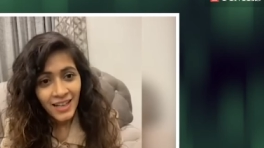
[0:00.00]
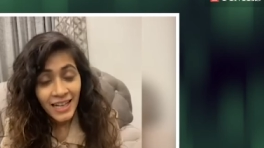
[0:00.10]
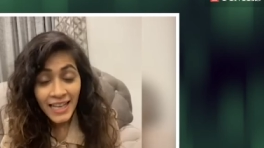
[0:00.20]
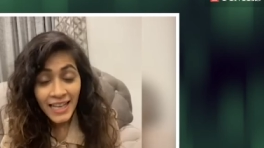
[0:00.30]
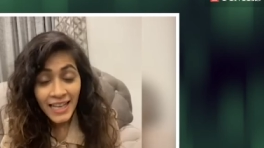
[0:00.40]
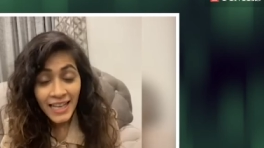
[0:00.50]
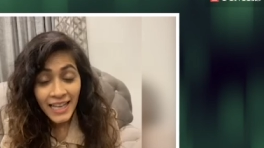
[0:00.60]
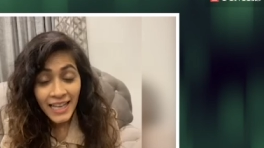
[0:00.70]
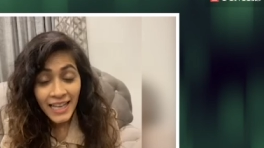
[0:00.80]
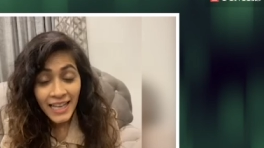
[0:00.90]

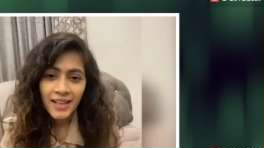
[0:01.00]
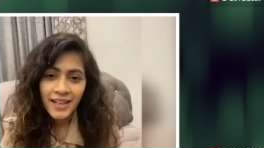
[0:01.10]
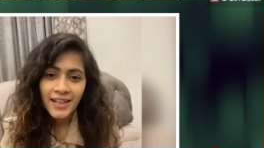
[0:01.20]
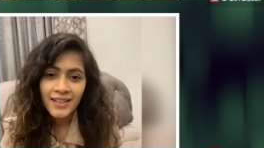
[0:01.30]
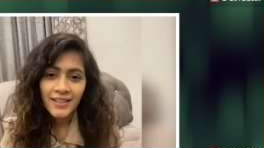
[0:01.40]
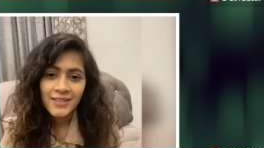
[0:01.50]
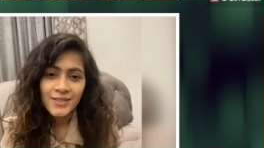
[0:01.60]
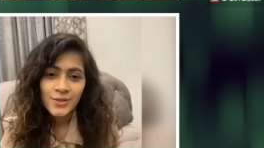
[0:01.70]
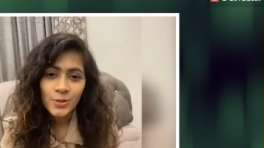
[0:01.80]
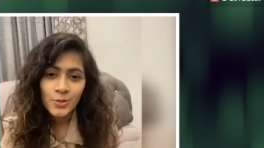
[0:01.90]
Great, great.
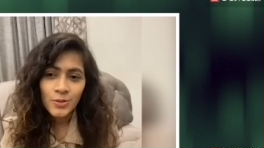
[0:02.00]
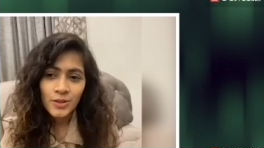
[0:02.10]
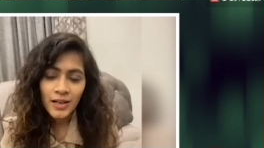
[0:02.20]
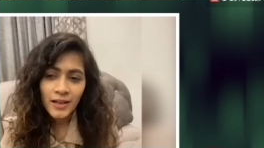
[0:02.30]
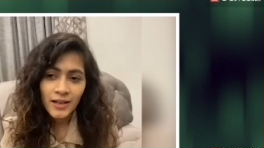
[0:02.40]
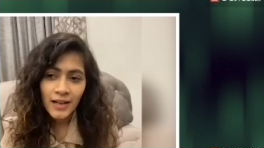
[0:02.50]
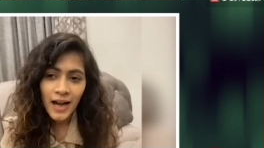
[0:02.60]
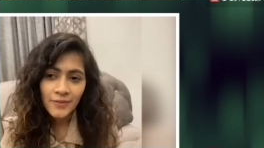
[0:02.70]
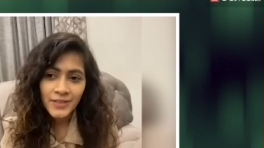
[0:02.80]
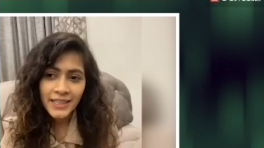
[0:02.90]
So,
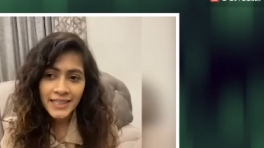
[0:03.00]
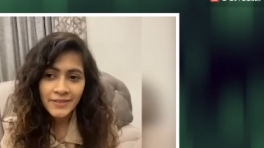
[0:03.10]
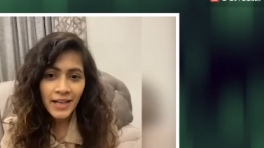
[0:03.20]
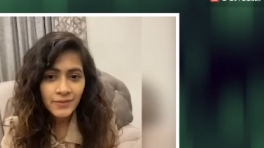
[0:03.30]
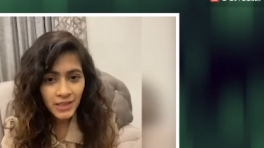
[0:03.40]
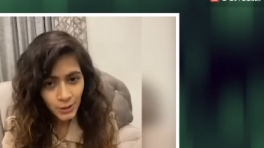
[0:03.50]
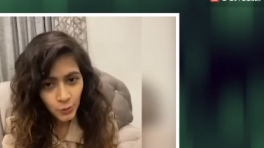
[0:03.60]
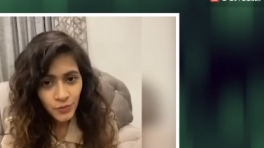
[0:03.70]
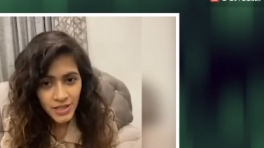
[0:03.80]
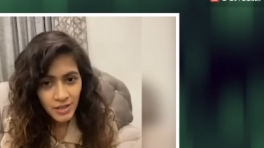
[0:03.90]
after TV, I've done
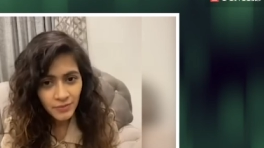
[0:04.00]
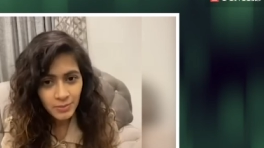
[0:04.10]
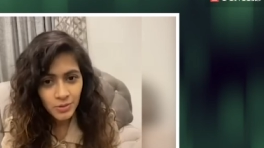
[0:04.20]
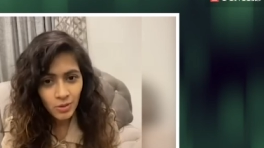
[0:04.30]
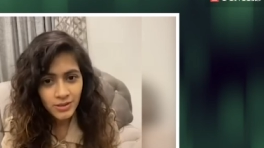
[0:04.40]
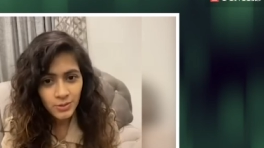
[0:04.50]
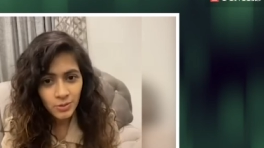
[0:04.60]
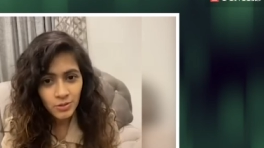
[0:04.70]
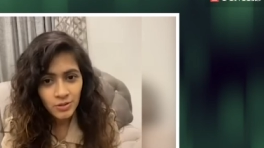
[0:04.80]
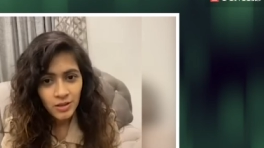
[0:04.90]
2 feature films
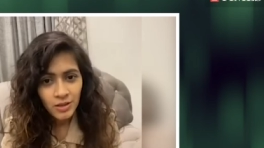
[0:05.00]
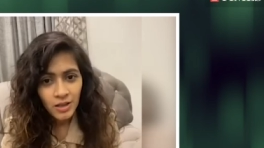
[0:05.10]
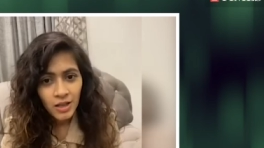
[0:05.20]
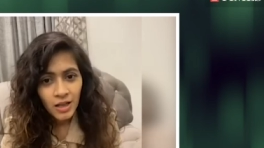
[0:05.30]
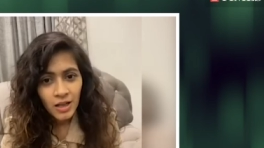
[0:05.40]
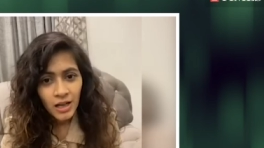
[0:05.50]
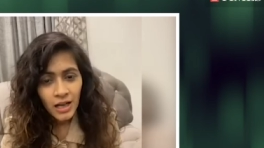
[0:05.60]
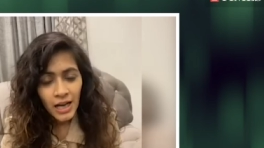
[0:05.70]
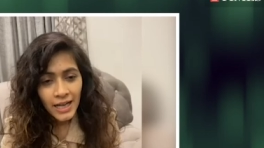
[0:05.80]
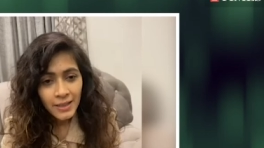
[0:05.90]
also. Yeah.
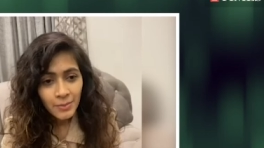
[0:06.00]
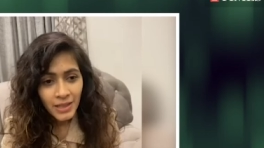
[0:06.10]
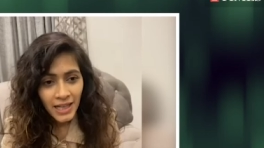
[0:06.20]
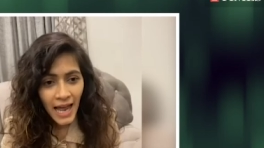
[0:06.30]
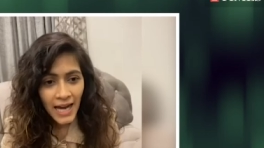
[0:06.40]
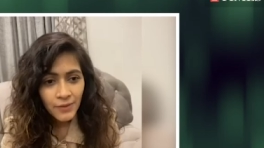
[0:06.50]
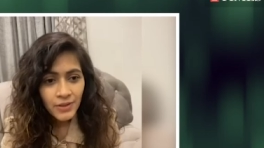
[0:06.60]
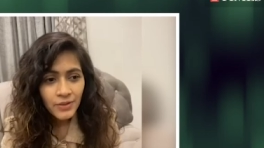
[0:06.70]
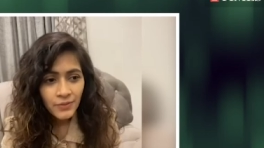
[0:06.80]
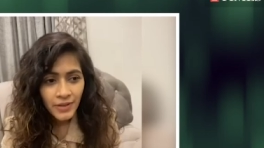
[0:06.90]
And I'm glad
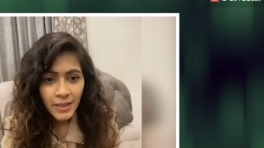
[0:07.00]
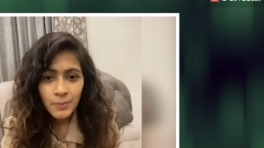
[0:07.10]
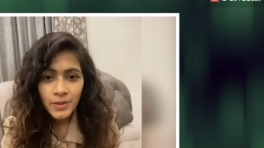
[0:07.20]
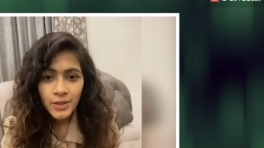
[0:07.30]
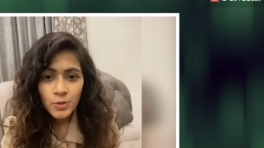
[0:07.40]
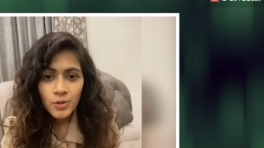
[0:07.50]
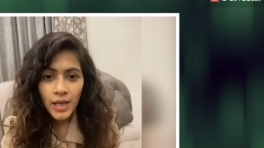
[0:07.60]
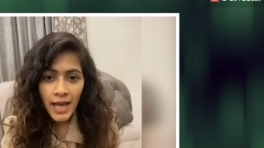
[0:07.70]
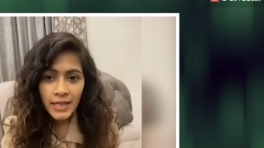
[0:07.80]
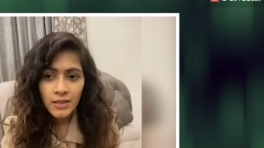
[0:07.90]
with web, you
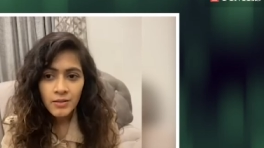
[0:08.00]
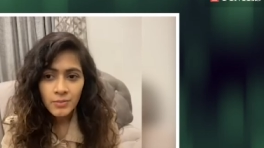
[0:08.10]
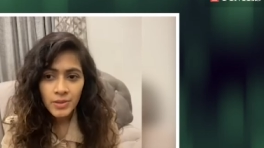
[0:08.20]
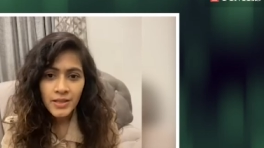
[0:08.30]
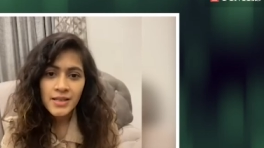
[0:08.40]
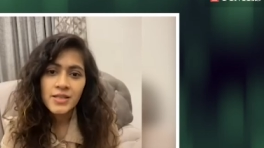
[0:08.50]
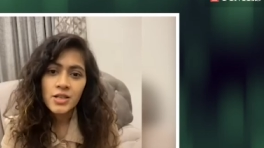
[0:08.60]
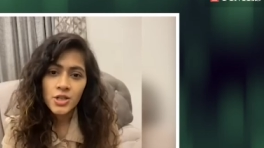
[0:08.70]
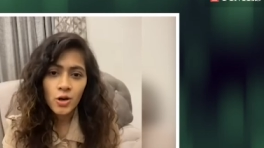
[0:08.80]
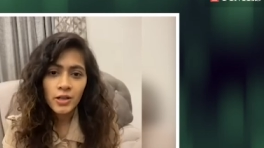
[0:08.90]
can be rest
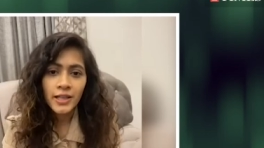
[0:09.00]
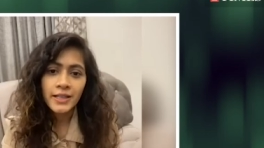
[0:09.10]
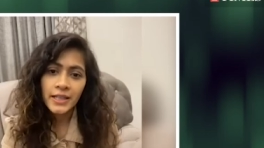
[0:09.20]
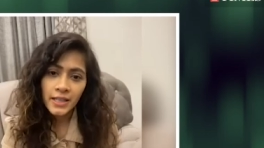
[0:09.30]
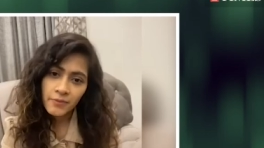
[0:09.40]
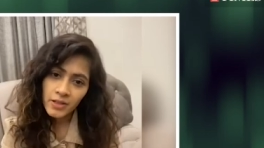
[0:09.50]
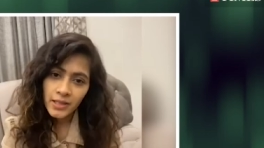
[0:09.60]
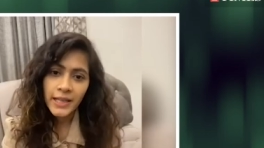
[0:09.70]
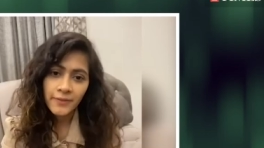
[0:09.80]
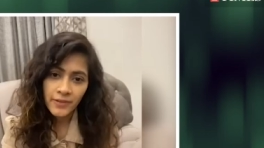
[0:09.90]
assured that they work
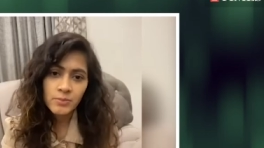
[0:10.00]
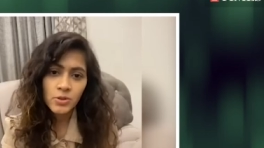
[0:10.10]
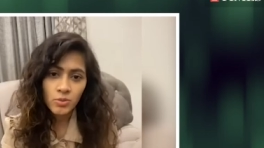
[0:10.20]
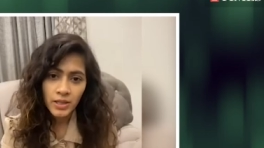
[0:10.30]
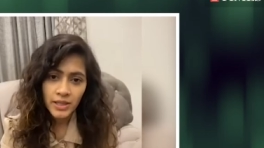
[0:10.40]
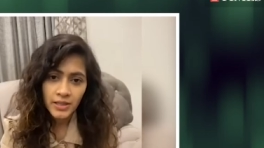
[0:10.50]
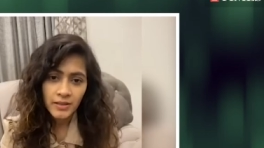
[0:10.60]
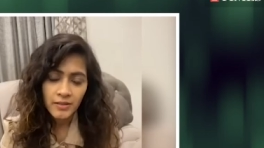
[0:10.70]
like films only.